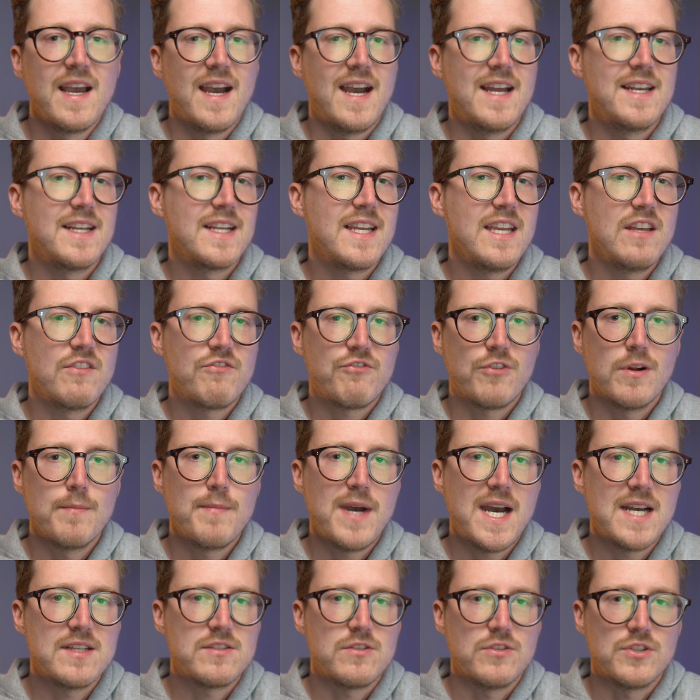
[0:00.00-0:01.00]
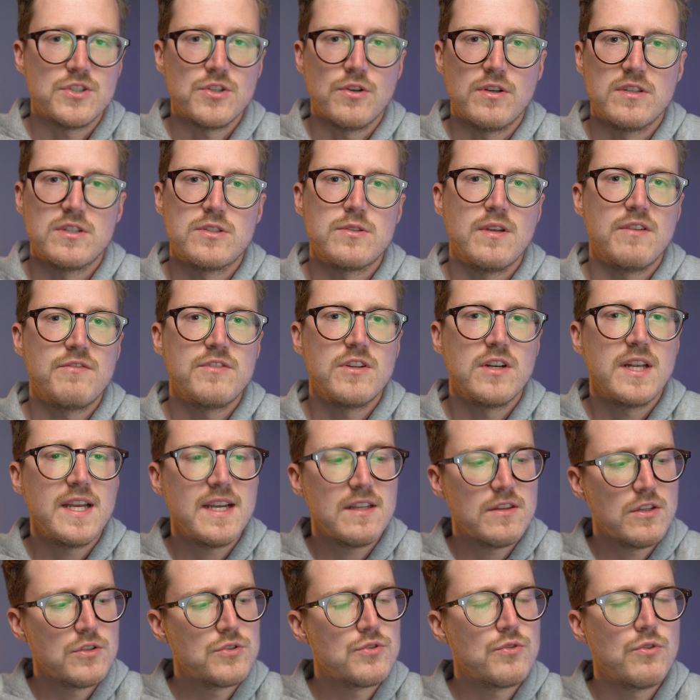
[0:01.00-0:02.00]
And again, for master shots. So if you're
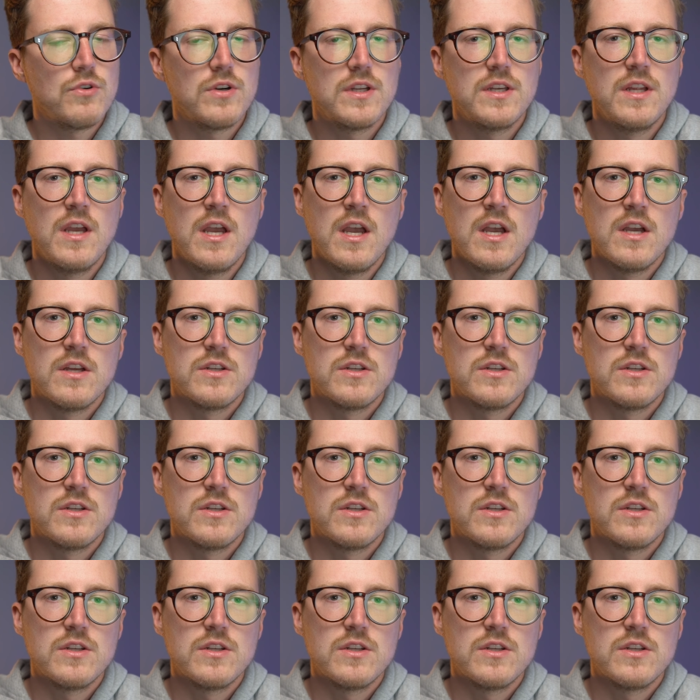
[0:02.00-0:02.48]
letting the drone